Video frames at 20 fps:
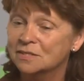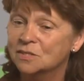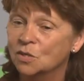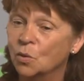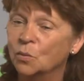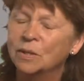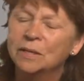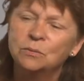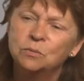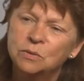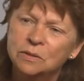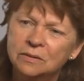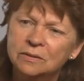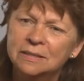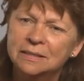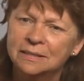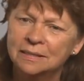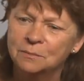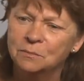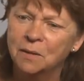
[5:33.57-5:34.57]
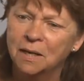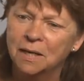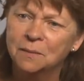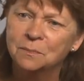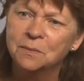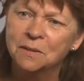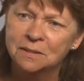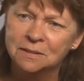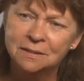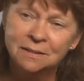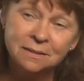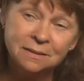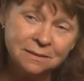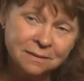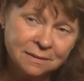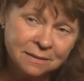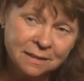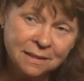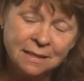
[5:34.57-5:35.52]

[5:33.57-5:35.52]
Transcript: So it really, in my opinion,